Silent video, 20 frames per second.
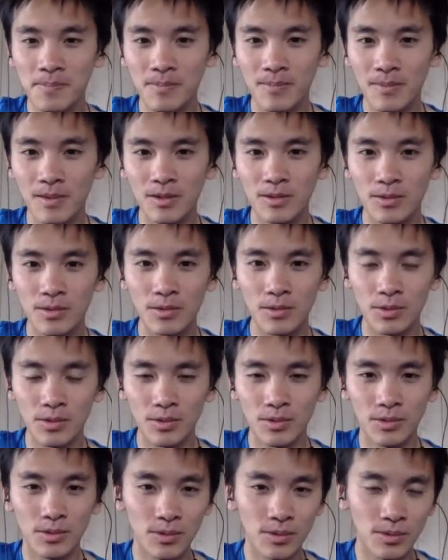uh,
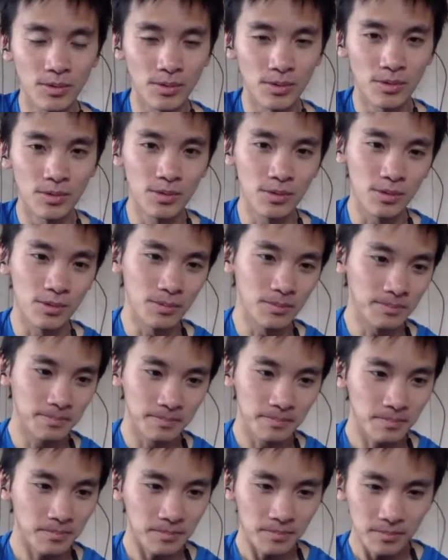to to
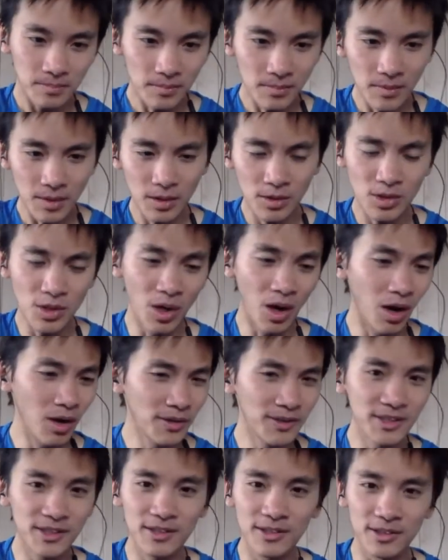to
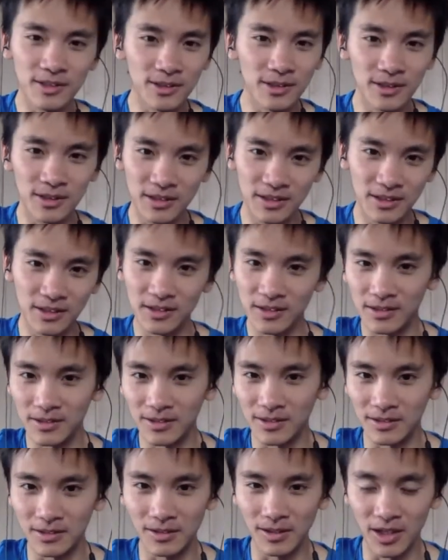audit uh,
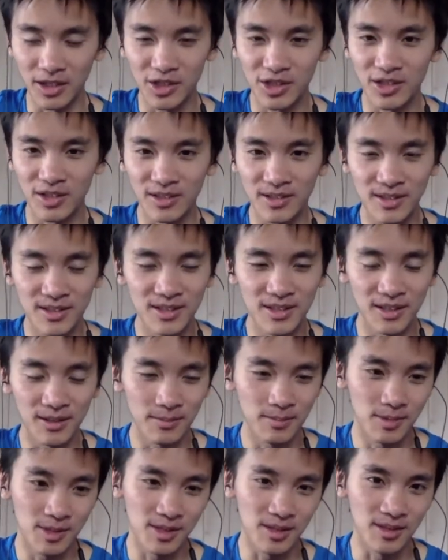large scale
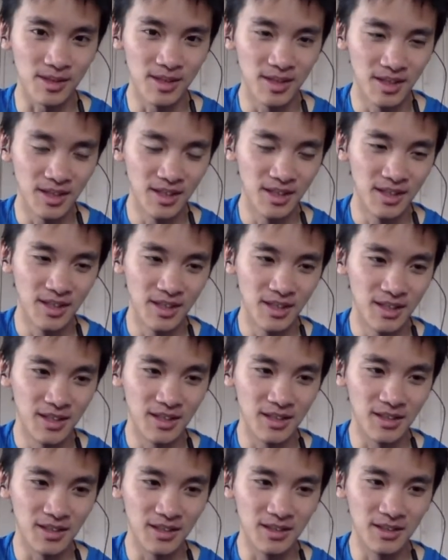systems. Uh,
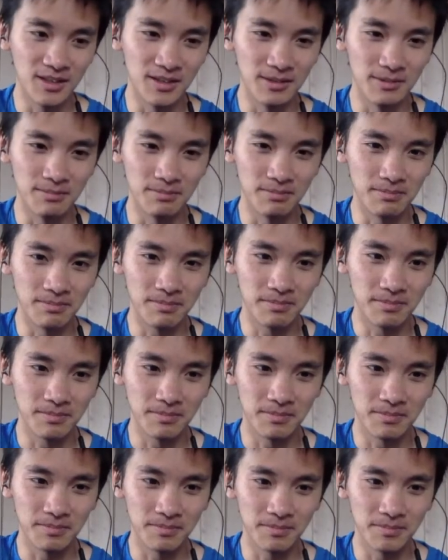um,
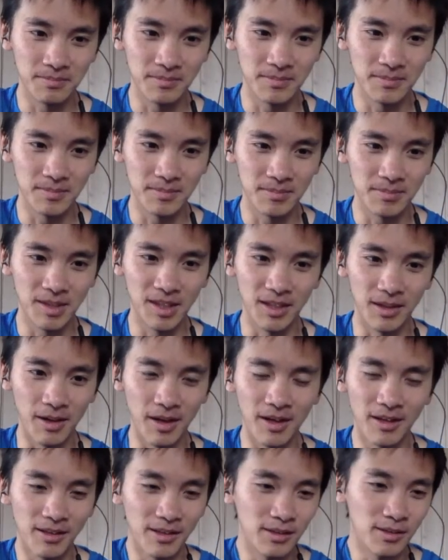yeah
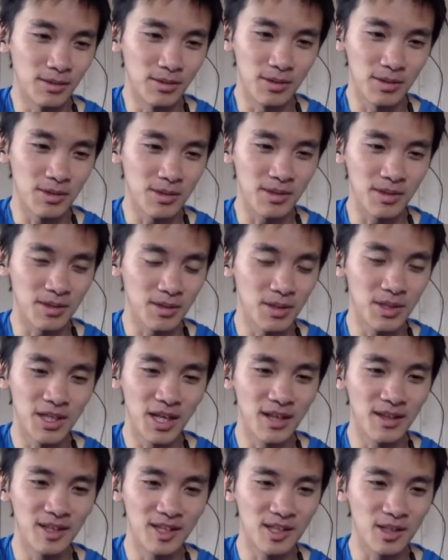and, and, just to
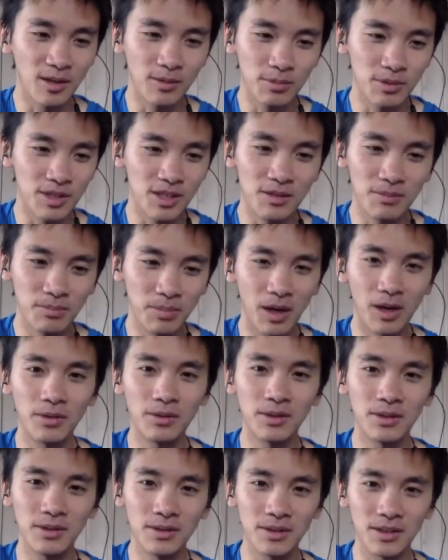get this computing
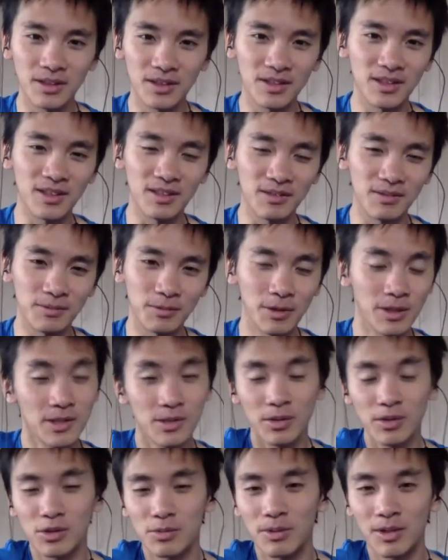power like well it's
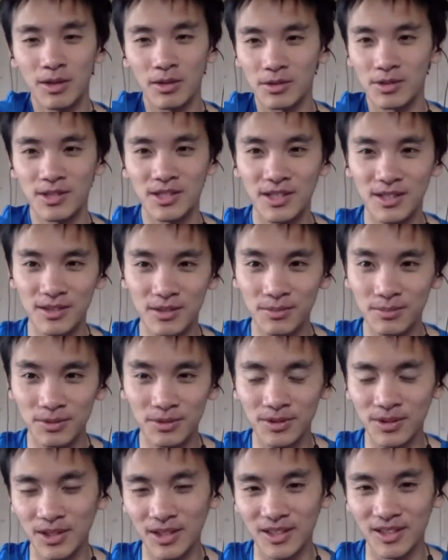going to be costly at some
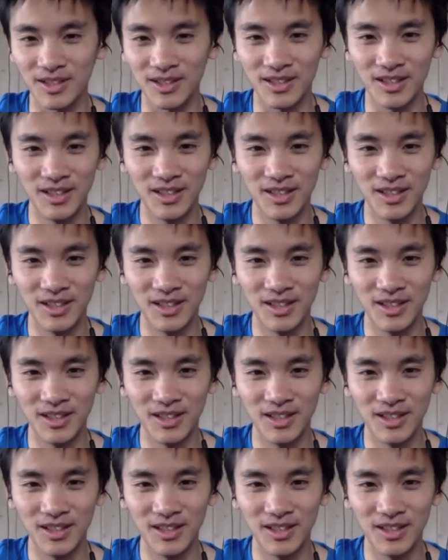point and